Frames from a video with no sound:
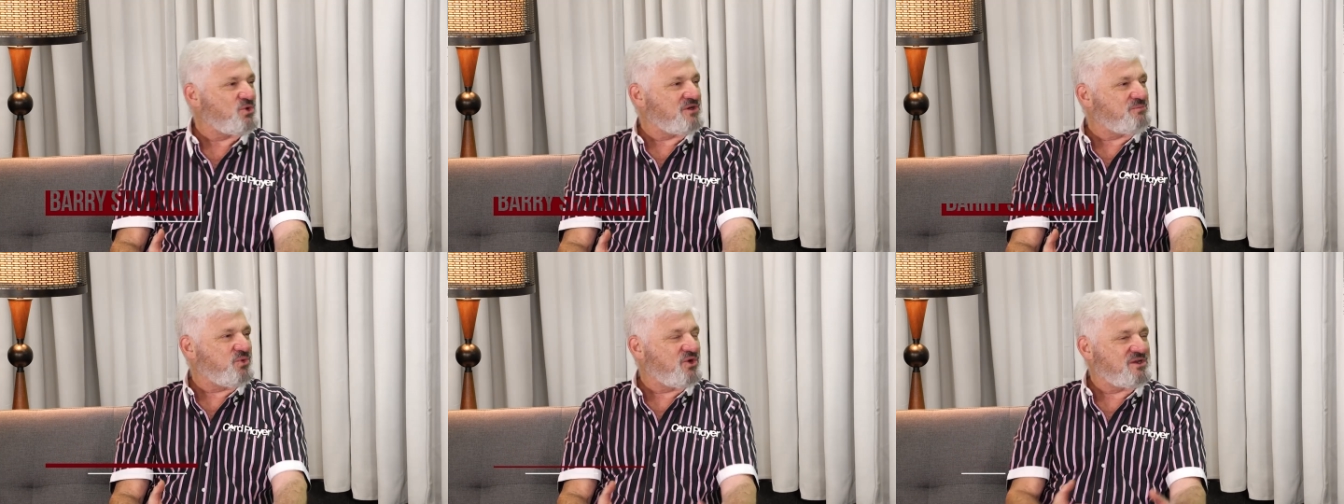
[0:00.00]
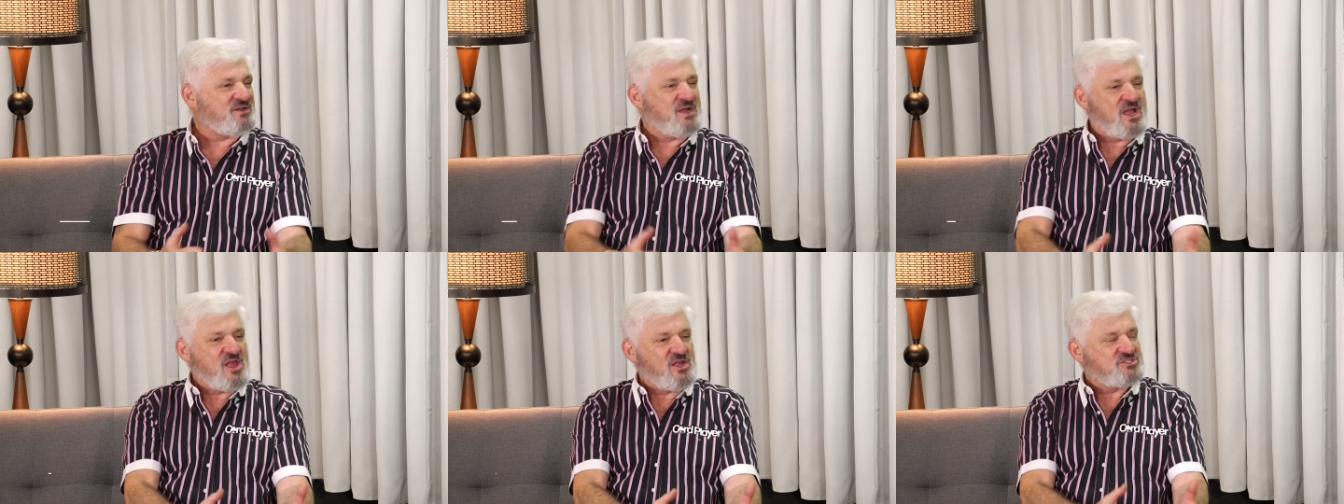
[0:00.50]
more important.
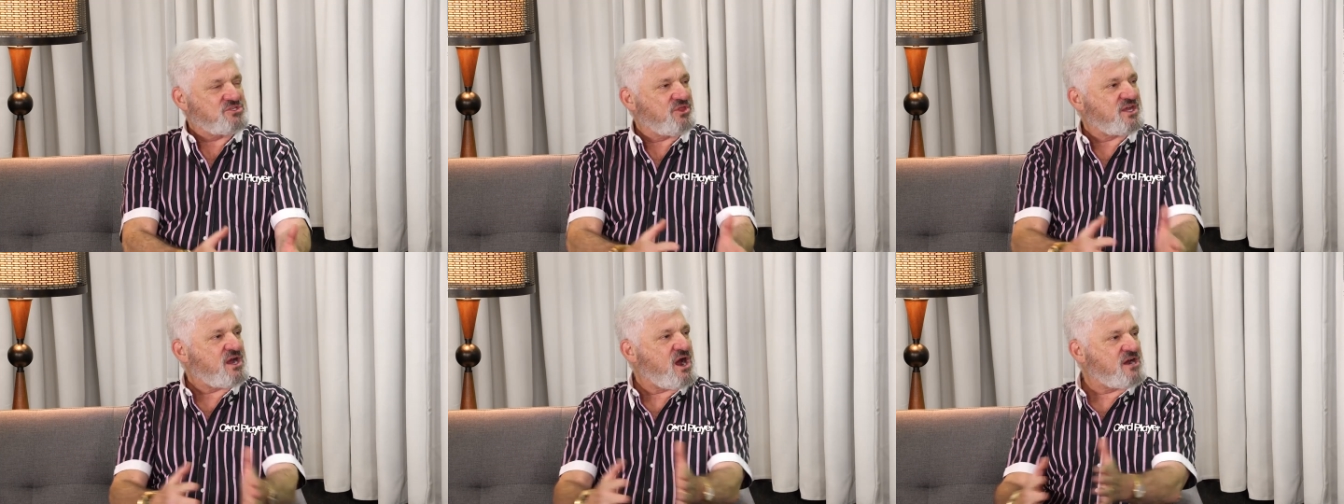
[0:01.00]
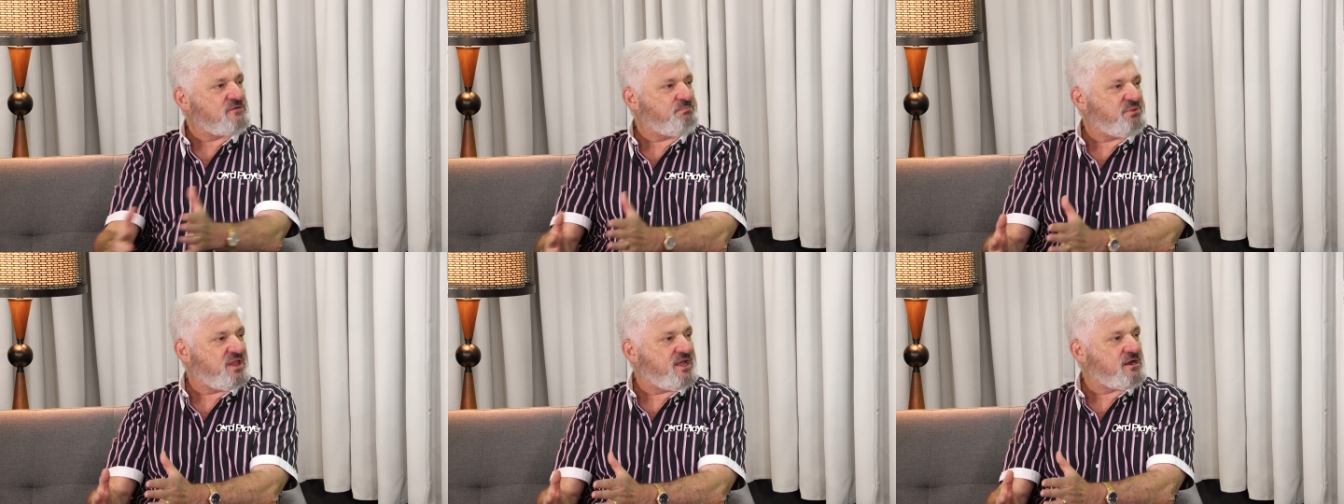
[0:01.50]
So the Card
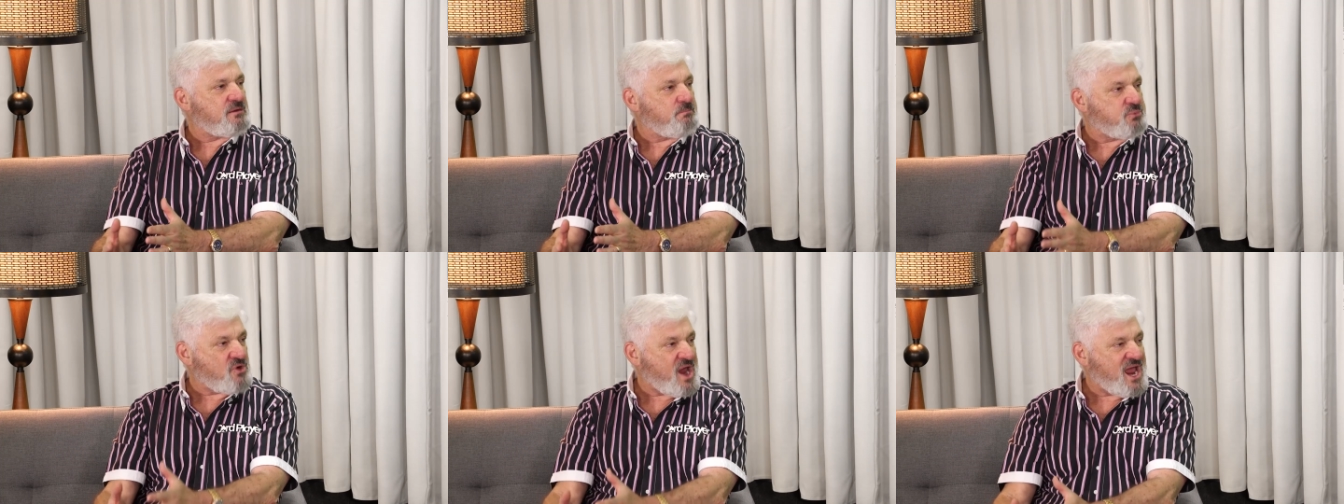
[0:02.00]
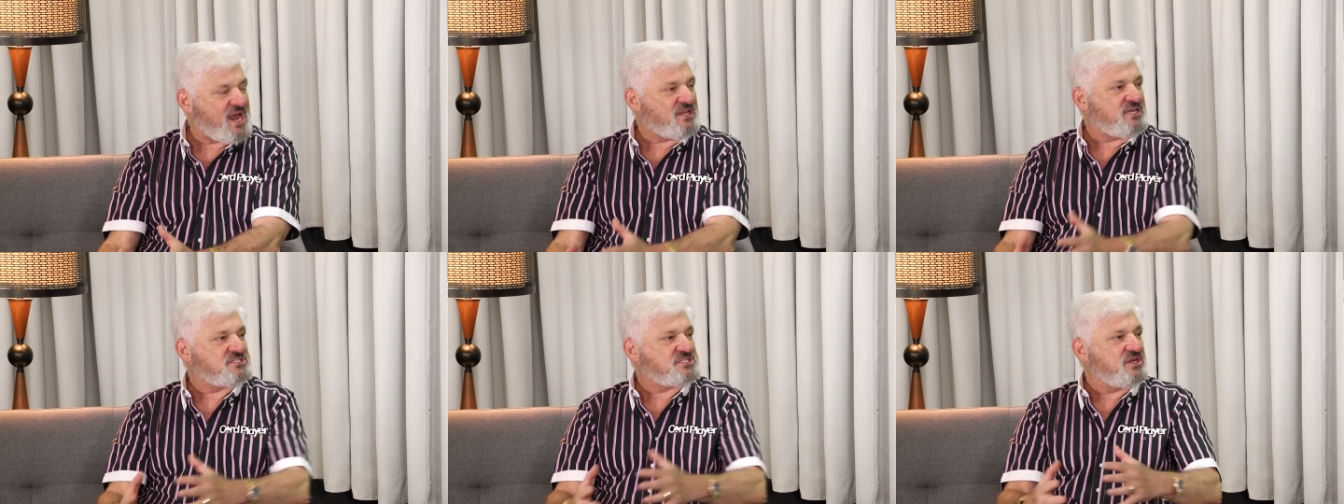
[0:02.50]
Player
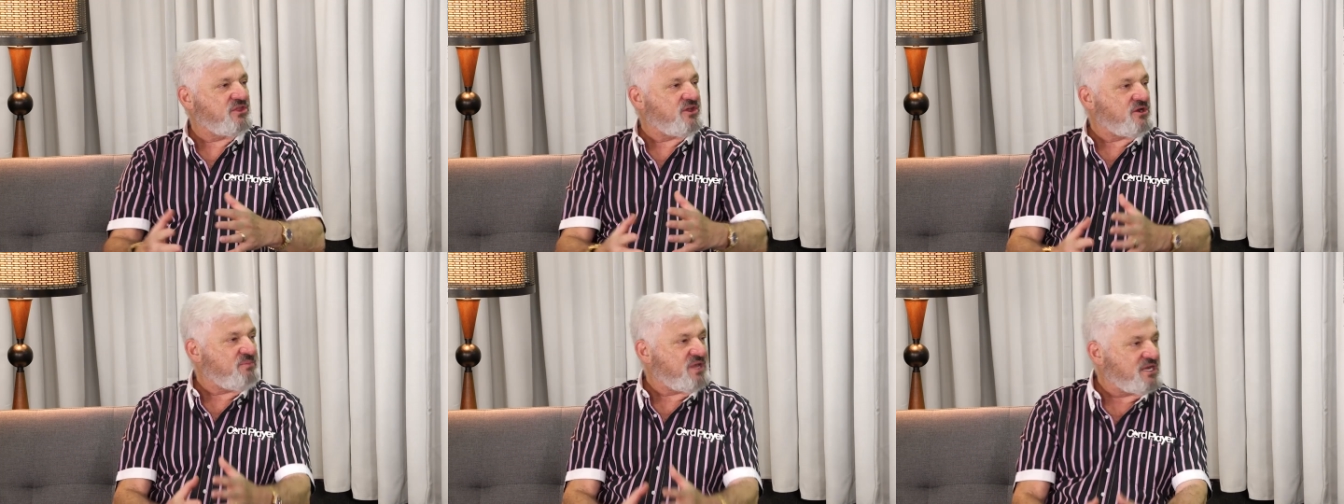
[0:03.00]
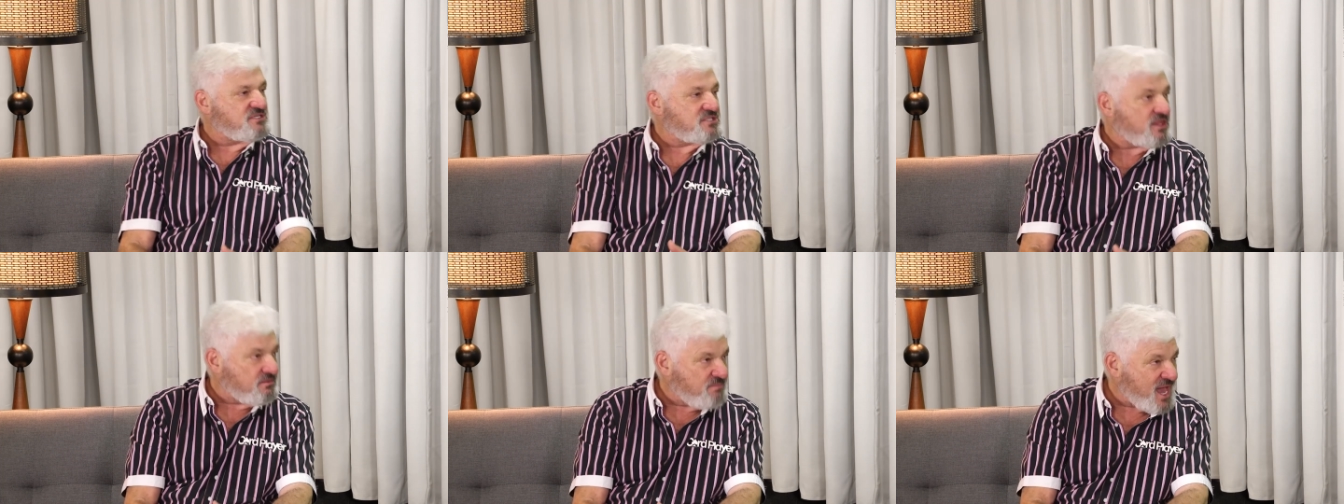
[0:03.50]
brand is still there because
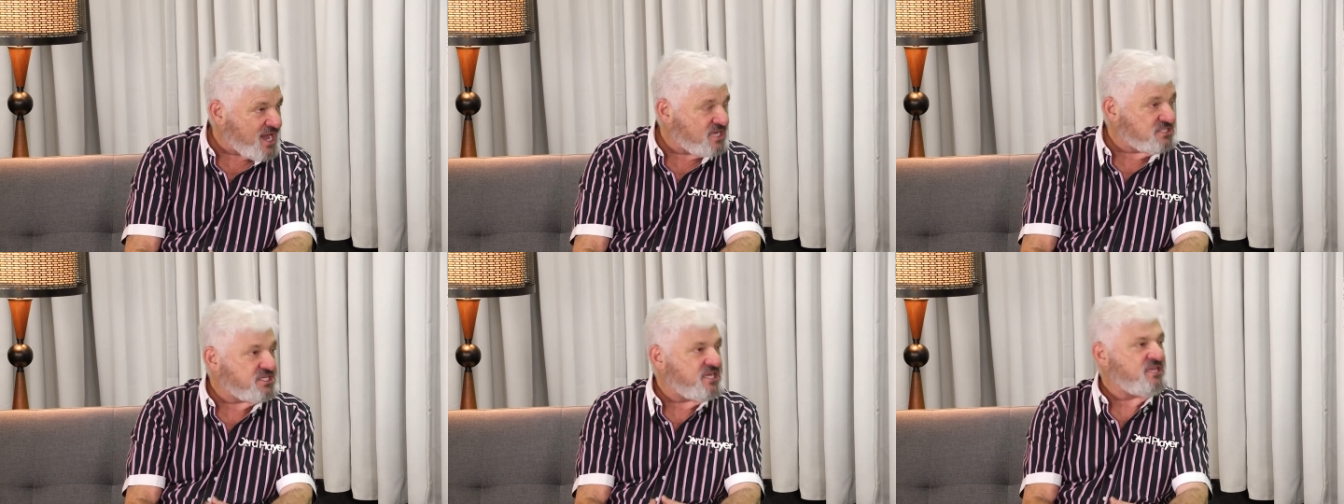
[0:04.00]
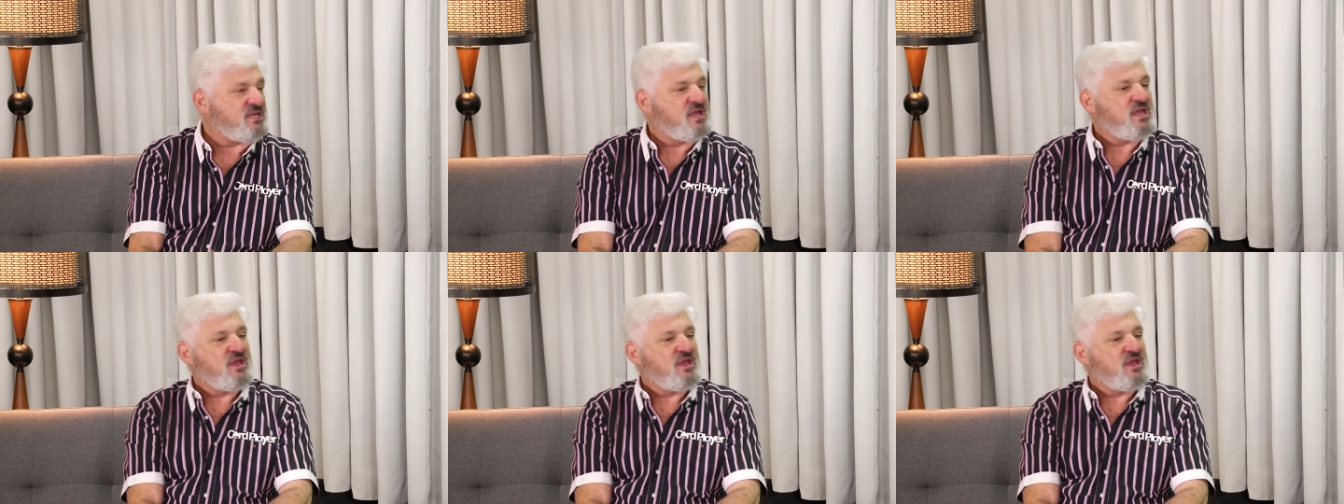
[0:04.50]
of the magazine.